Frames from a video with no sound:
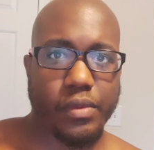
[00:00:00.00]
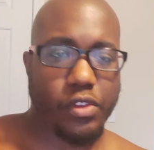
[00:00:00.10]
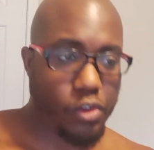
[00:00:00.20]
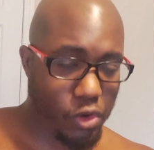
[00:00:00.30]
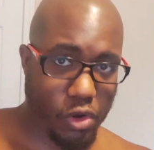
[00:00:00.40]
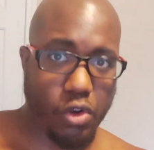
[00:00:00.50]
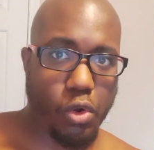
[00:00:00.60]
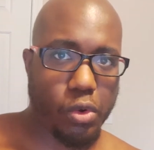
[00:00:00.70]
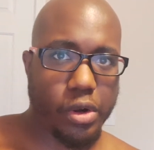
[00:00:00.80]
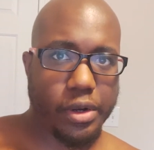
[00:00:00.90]
to your
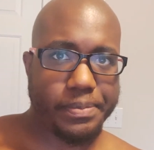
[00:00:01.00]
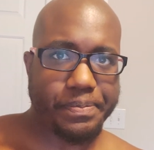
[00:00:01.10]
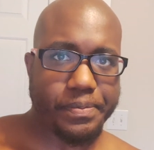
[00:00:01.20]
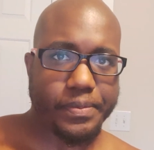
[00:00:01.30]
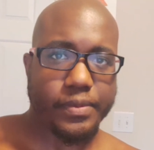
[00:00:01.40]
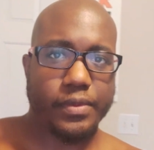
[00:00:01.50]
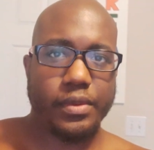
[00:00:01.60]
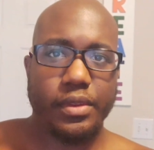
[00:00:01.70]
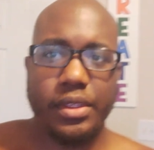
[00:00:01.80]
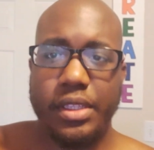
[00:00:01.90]
core.
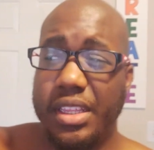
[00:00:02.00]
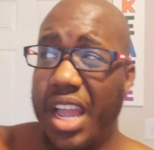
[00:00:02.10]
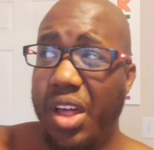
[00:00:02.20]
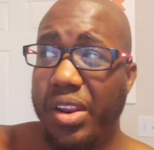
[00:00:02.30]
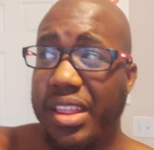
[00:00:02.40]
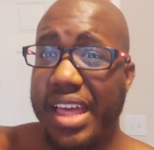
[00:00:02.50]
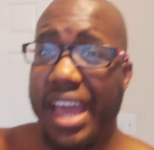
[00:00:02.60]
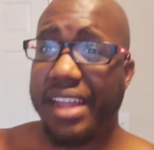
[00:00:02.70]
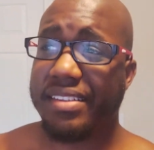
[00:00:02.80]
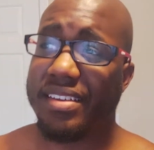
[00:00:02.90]
Not only
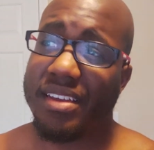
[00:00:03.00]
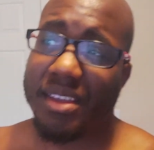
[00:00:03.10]
that,